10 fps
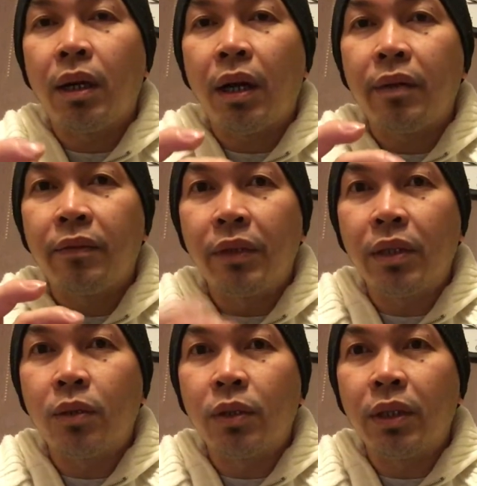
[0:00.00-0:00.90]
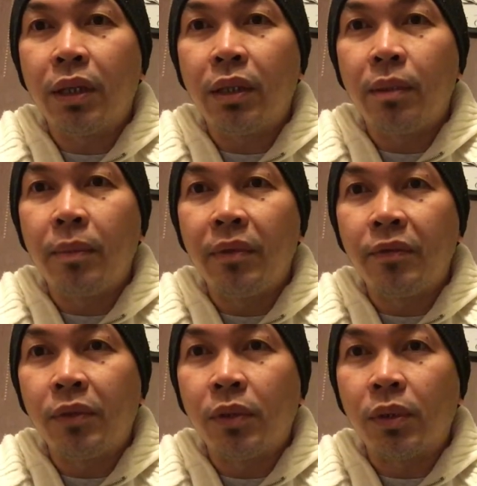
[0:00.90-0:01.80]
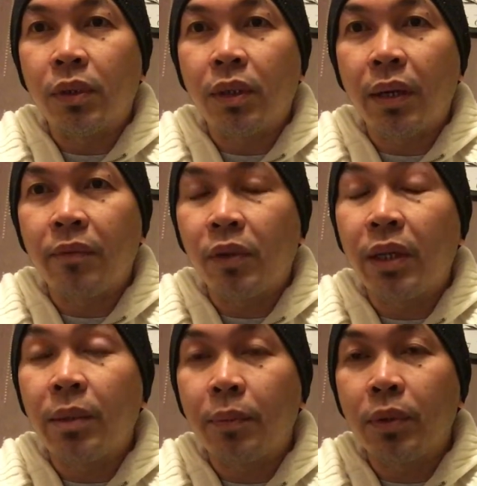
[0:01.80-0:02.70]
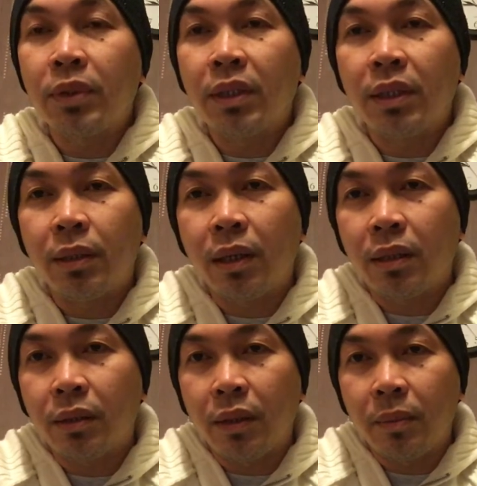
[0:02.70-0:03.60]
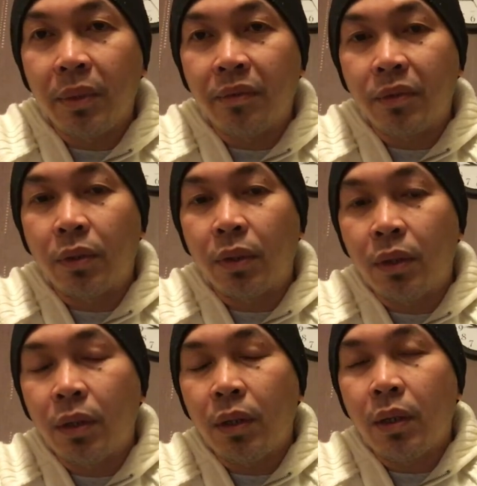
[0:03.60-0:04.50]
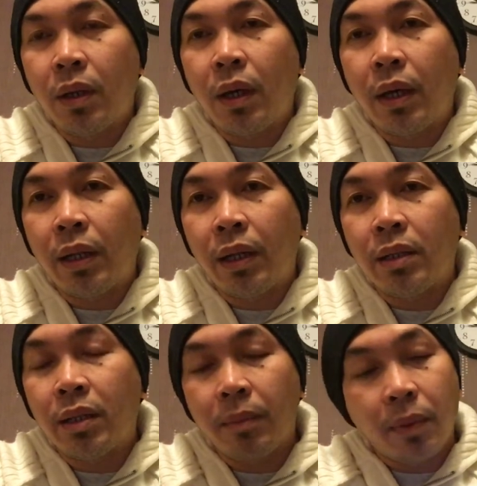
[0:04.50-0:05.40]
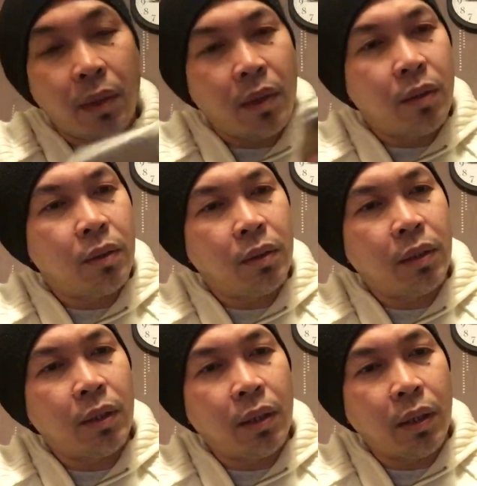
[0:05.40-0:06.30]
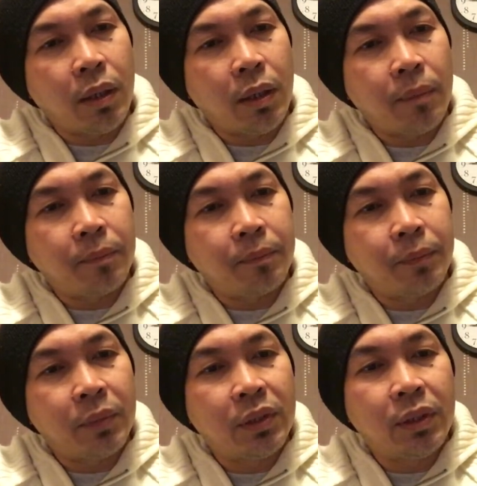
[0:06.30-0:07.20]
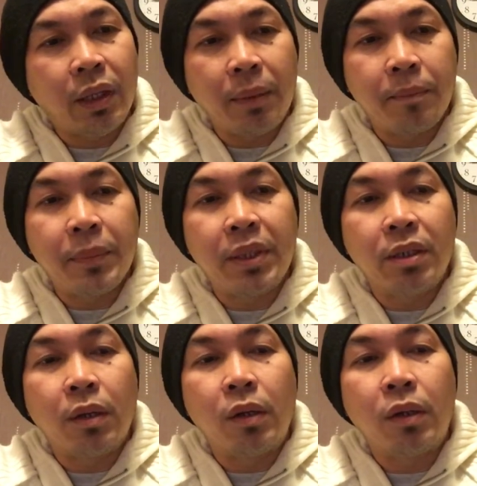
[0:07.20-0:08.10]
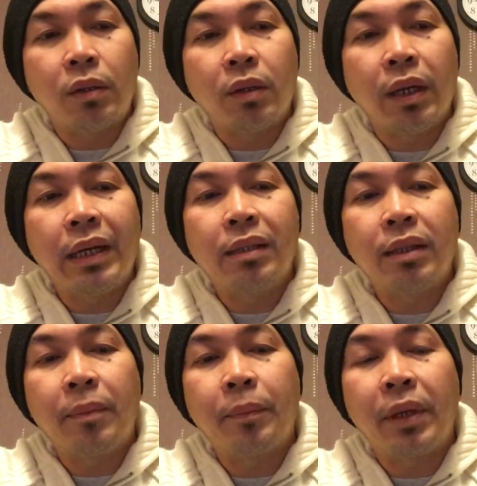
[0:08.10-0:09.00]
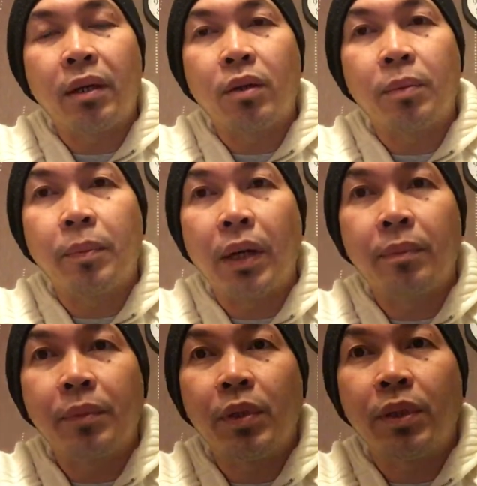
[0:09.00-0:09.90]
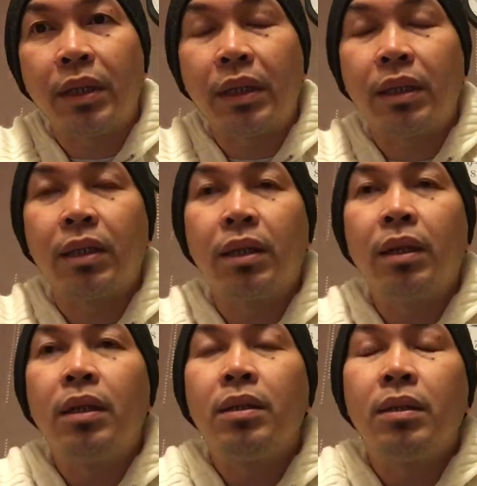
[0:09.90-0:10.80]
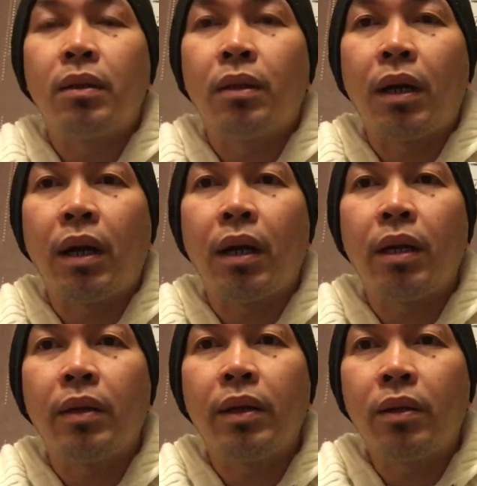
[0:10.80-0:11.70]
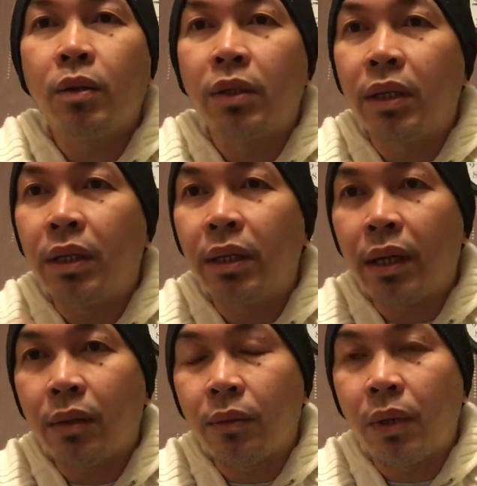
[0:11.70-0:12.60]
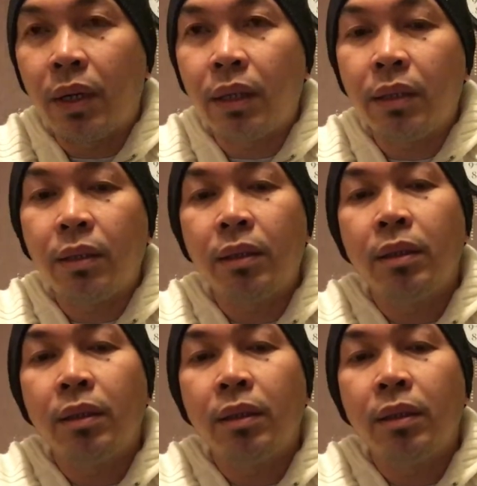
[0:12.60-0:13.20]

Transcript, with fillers: I've recorded before I've already posted it actually before and it's about um, tips on heel dumping or palm muting so I recorded that one